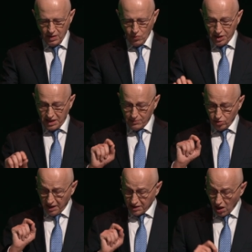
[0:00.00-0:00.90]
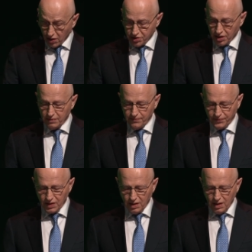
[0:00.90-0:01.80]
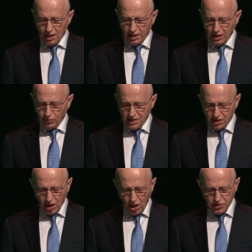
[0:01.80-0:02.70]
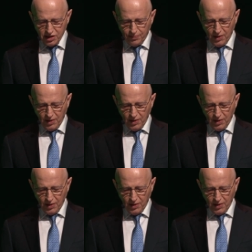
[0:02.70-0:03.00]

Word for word: When it comes to technology, NATO is the largest